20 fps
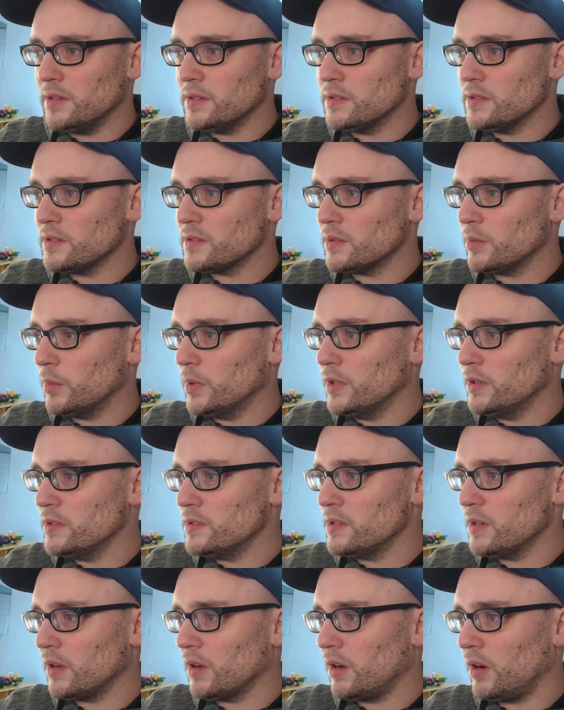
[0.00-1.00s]
So where's
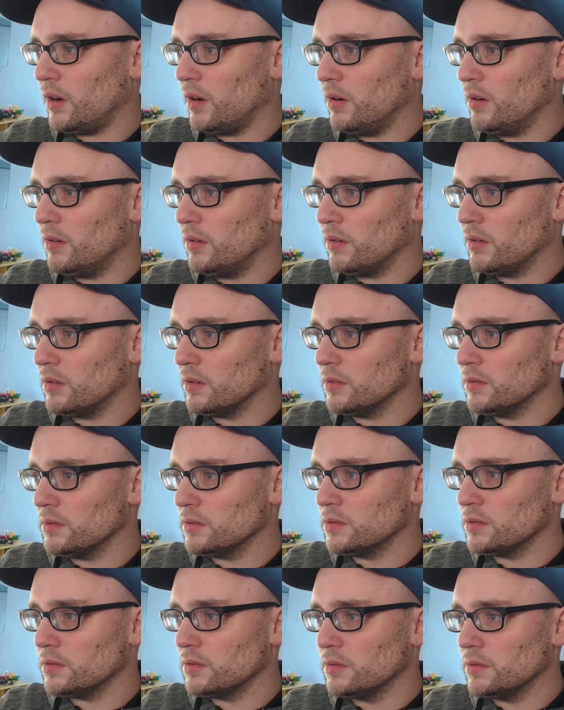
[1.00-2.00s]
the
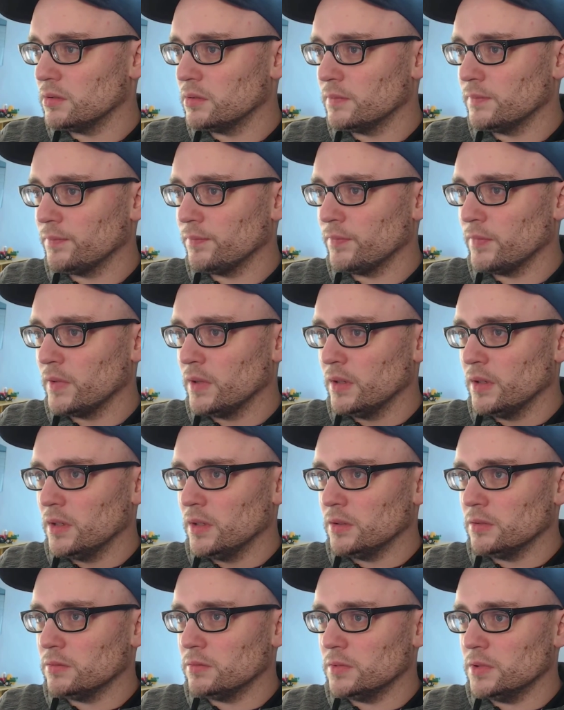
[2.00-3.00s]
cost?
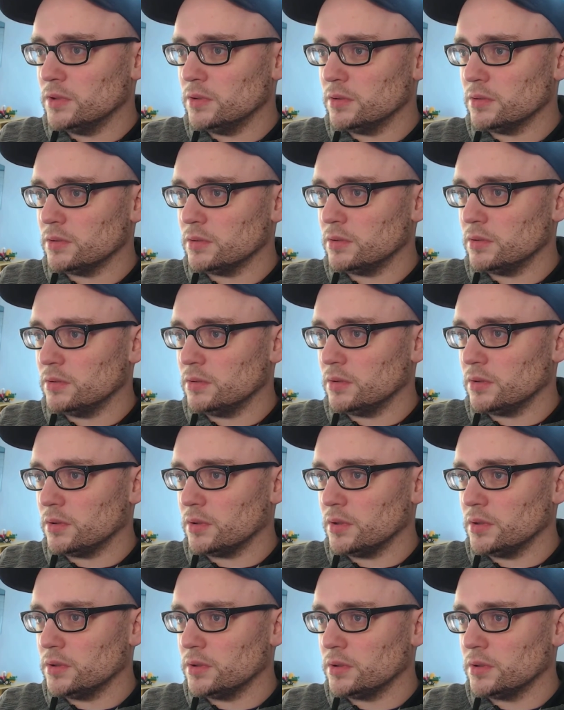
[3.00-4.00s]
Where's the
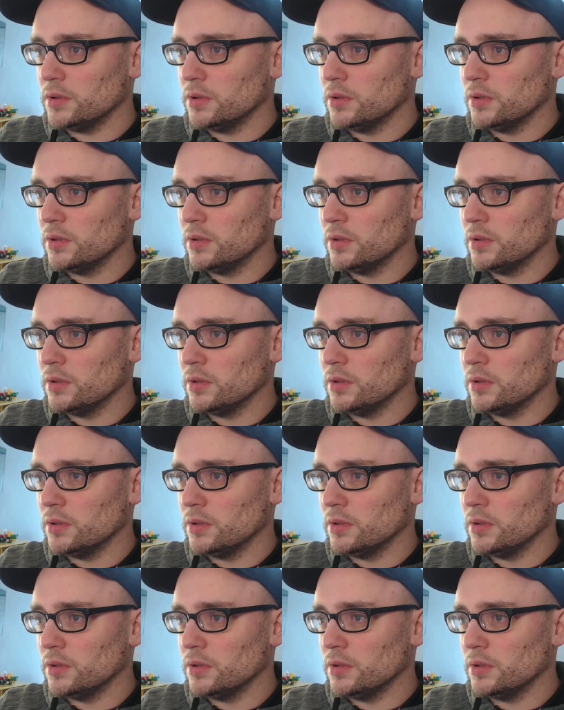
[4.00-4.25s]
cost?